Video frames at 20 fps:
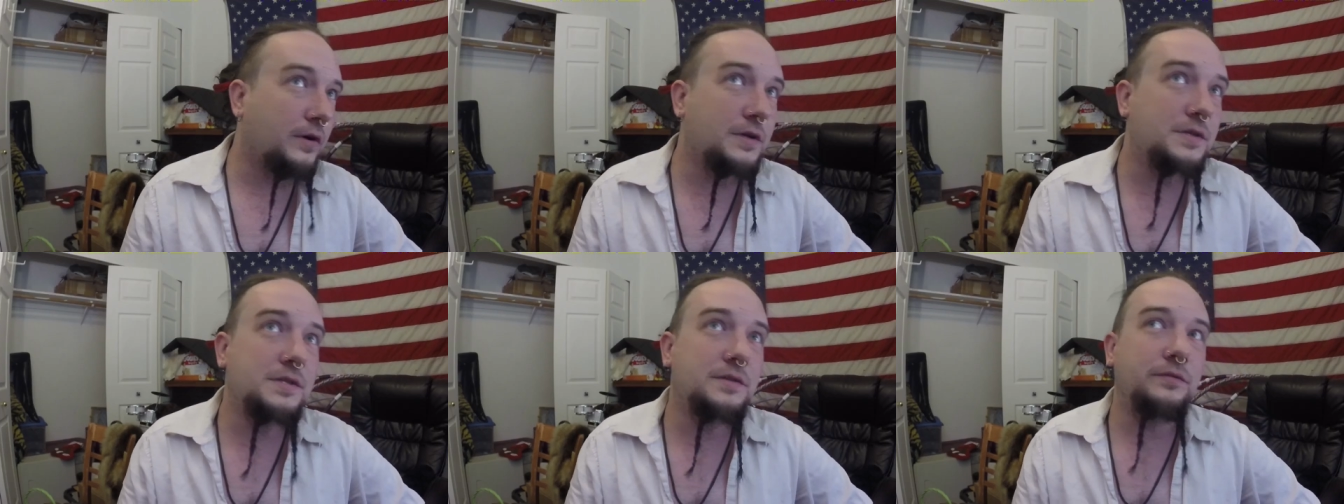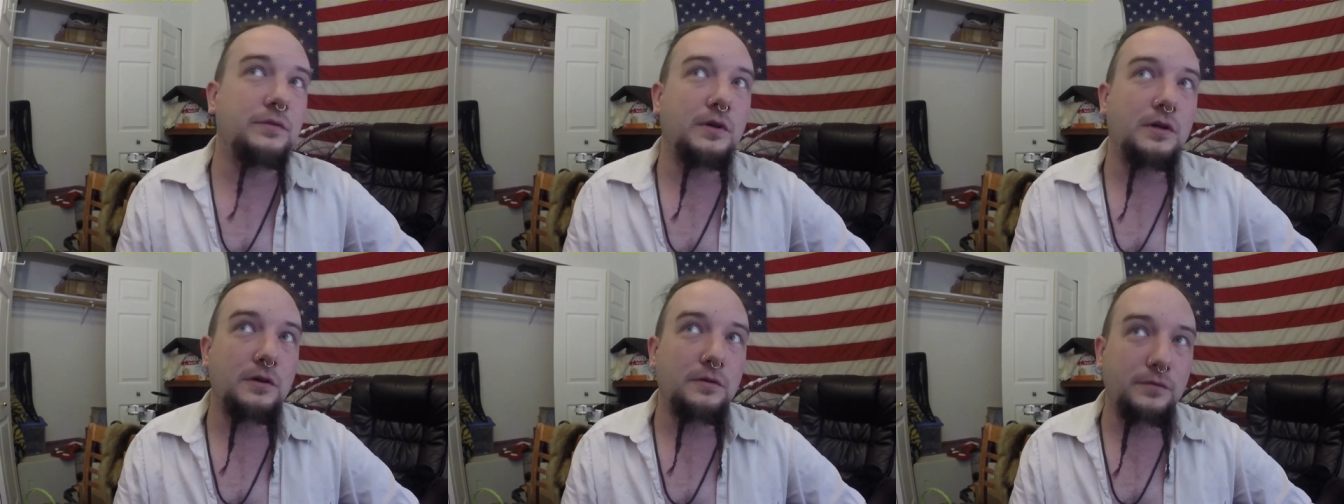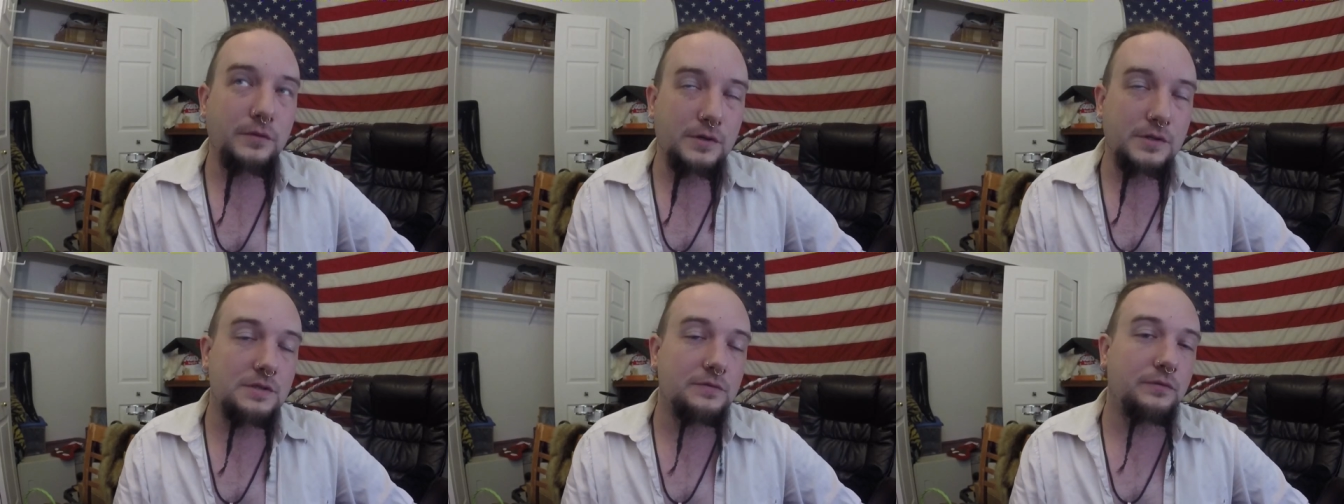First of all,
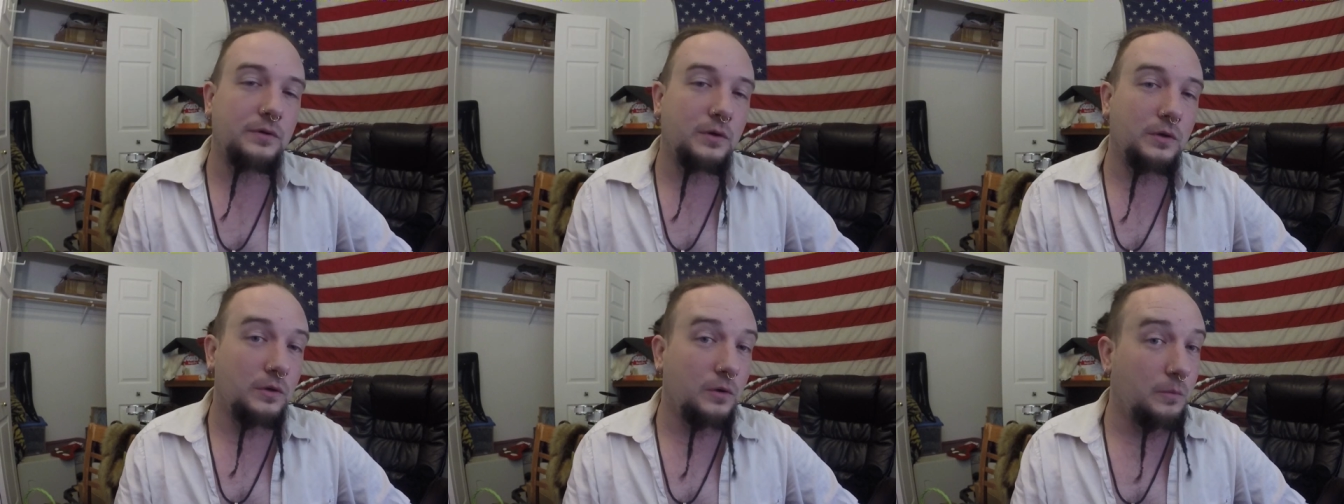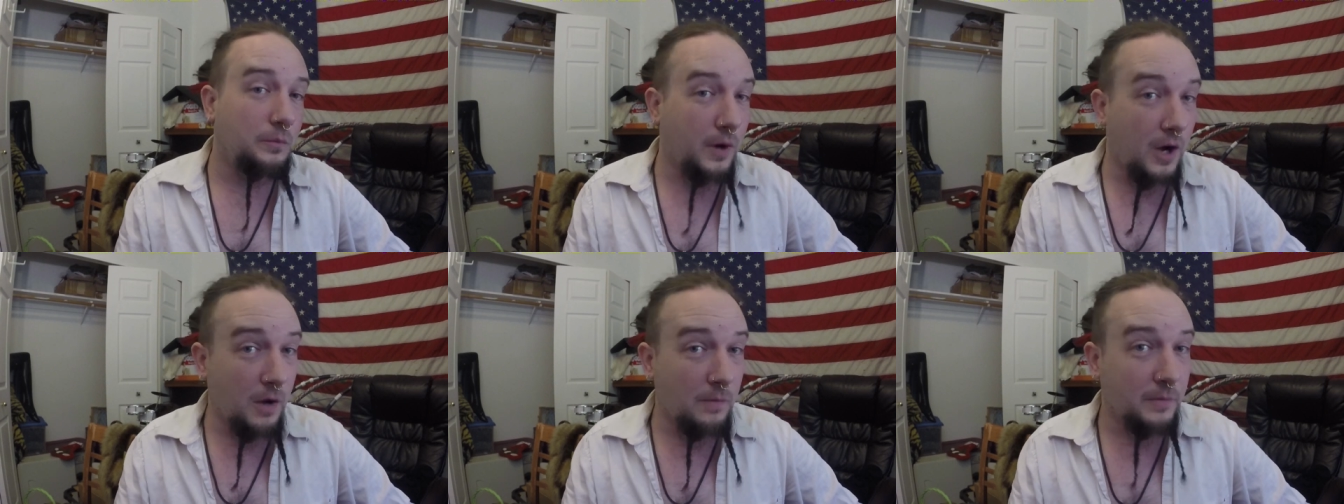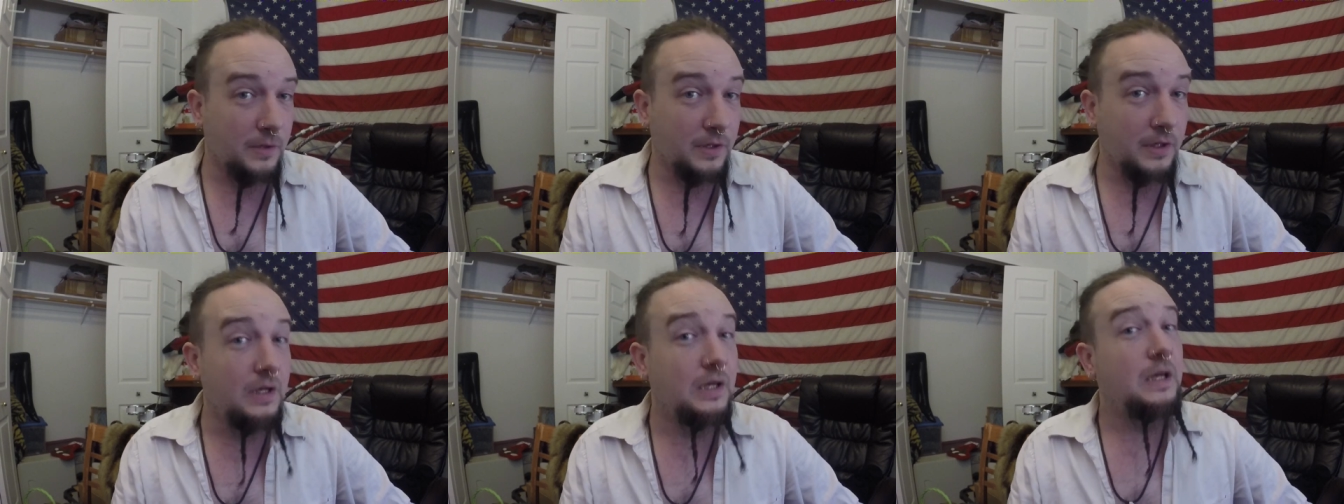
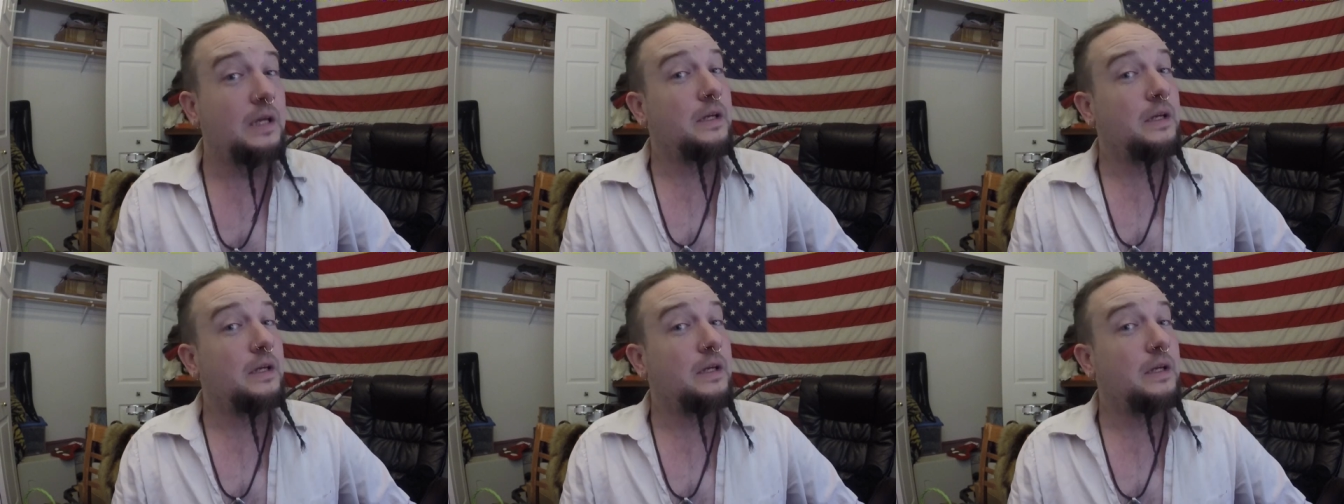Obama